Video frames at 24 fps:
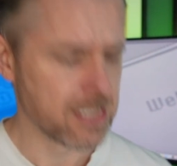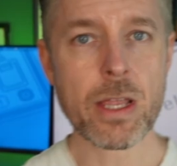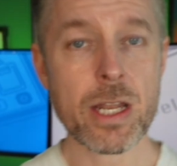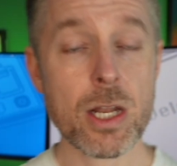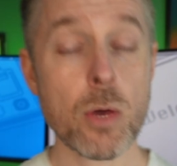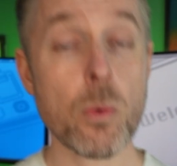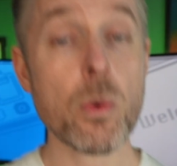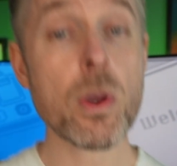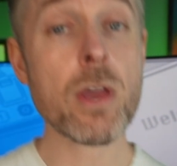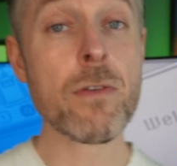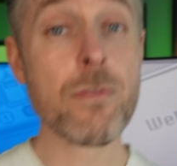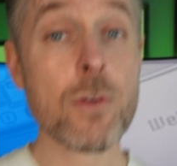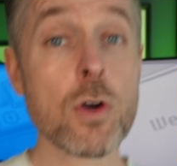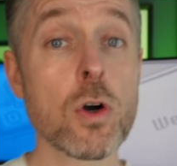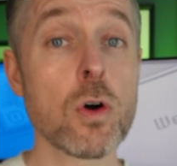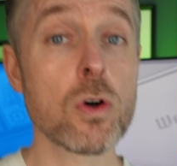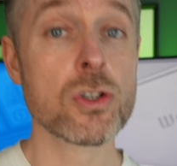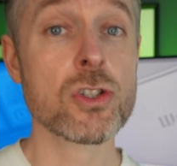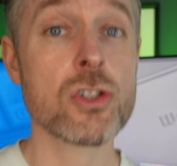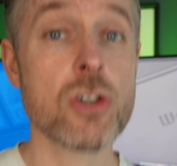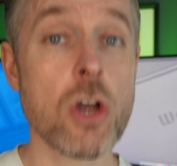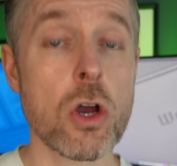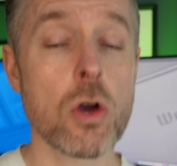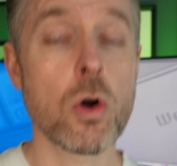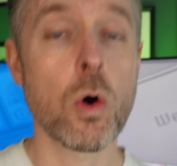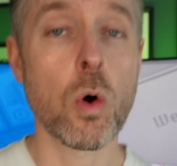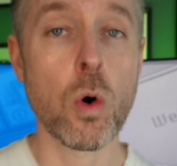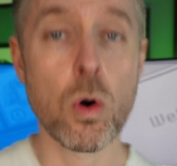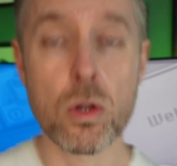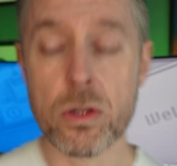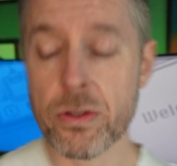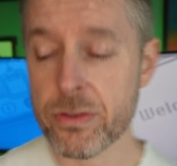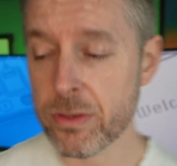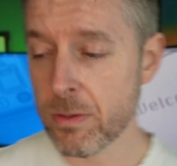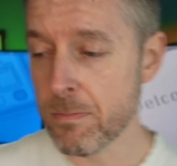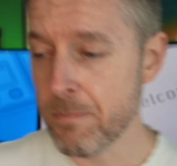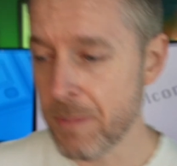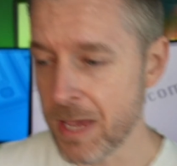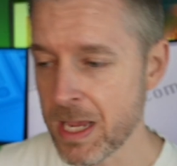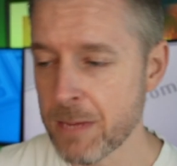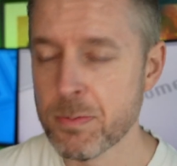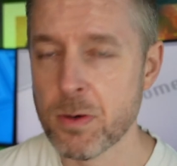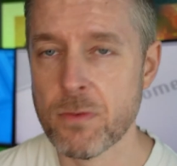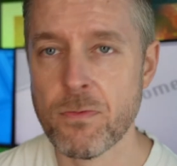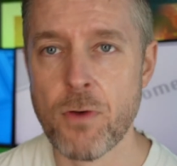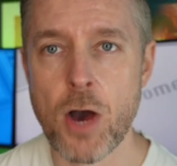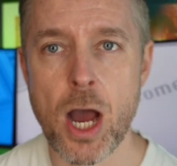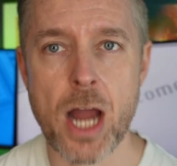Now, we of course know all of the big
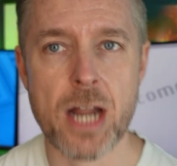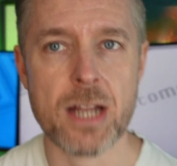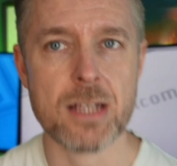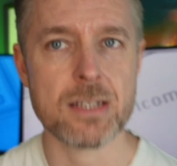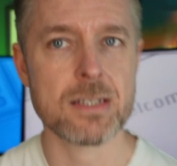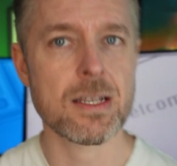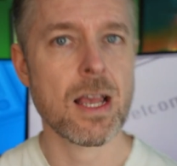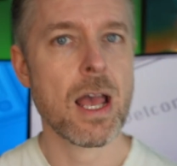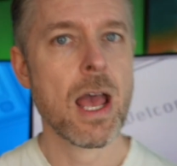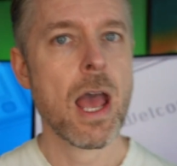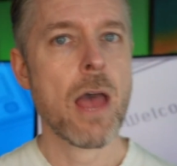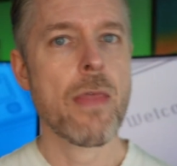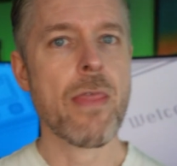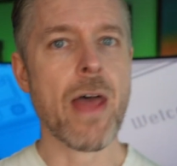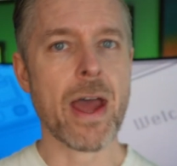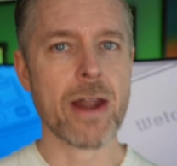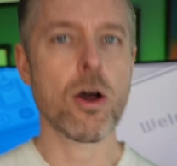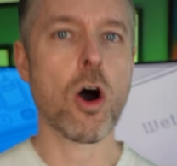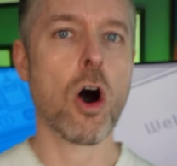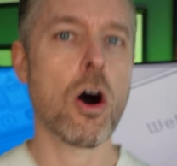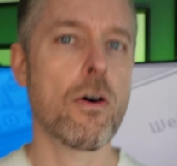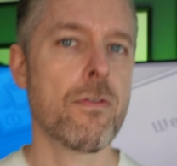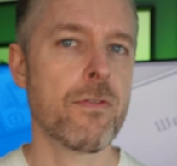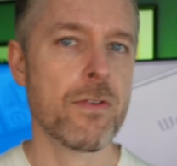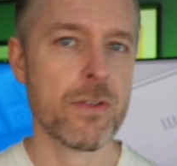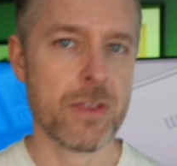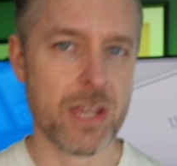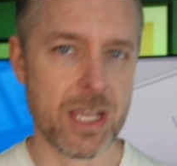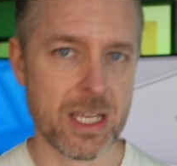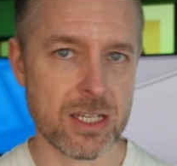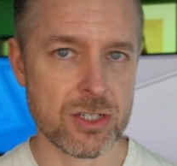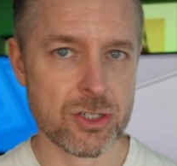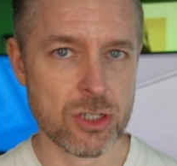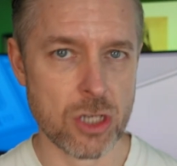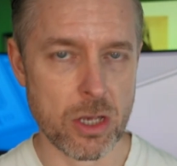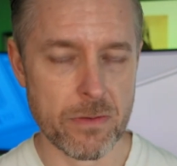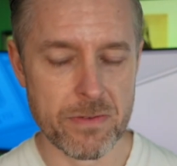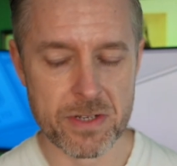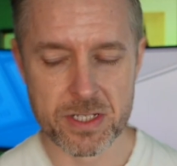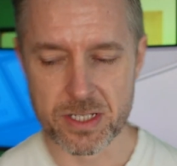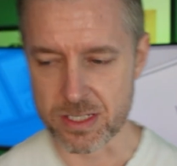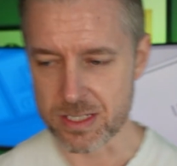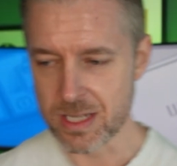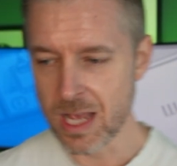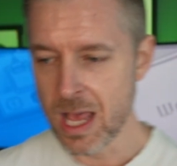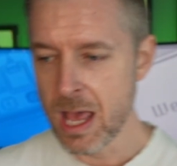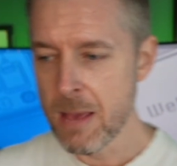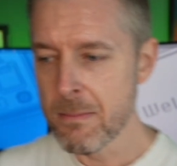providers that offer these
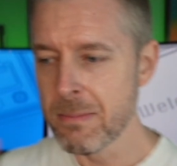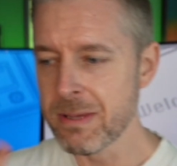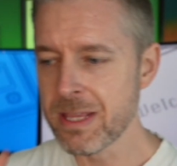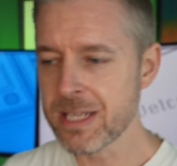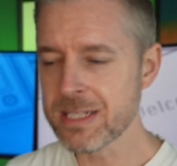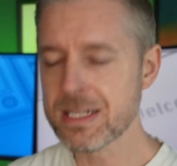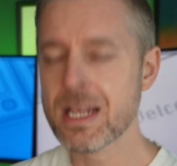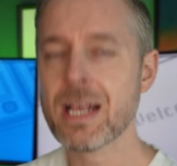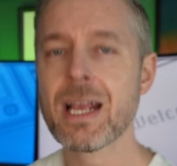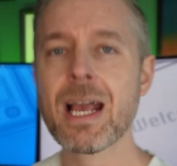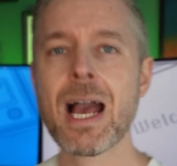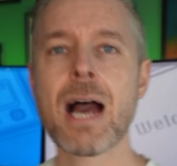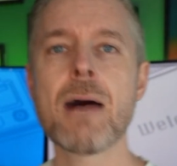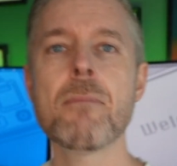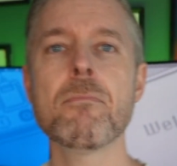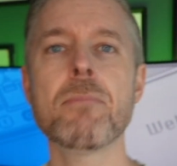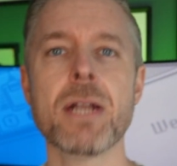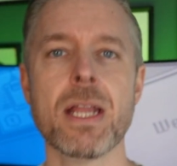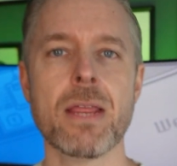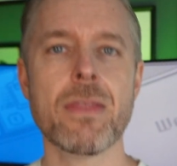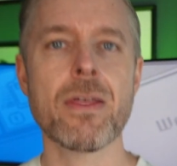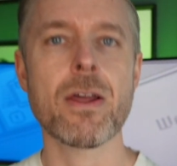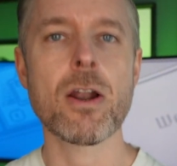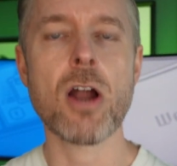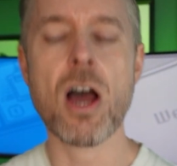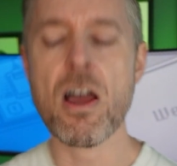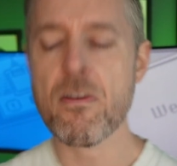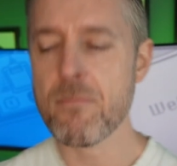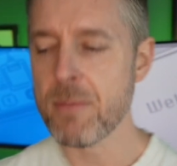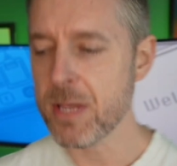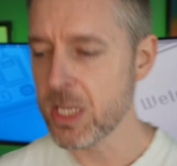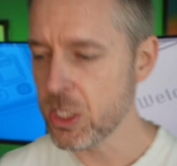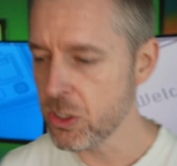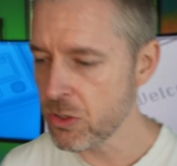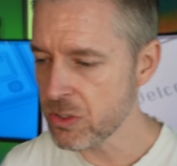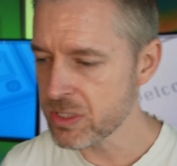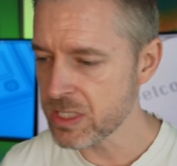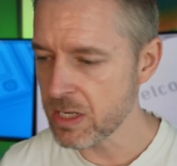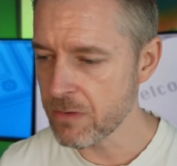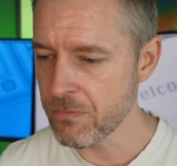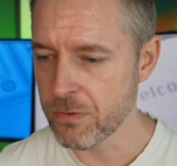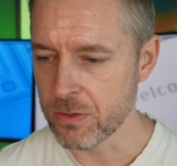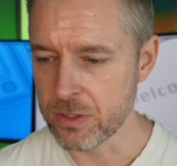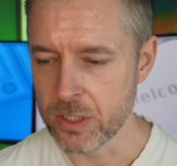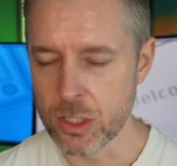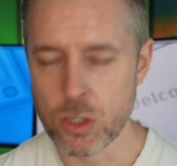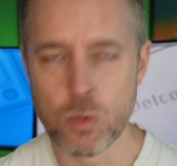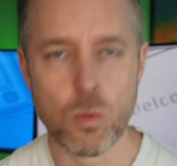services, but there's a company that I've been using for a
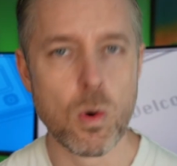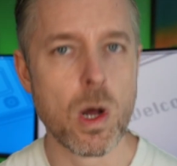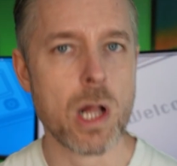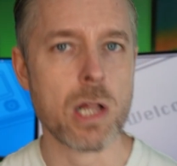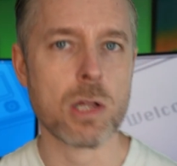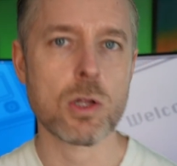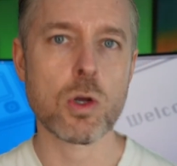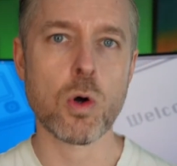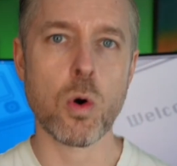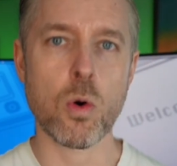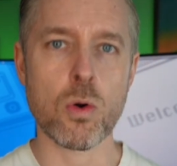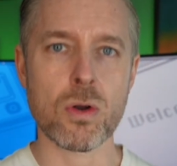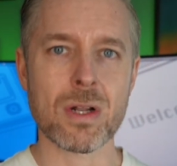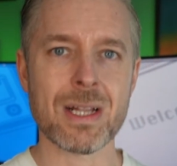little while called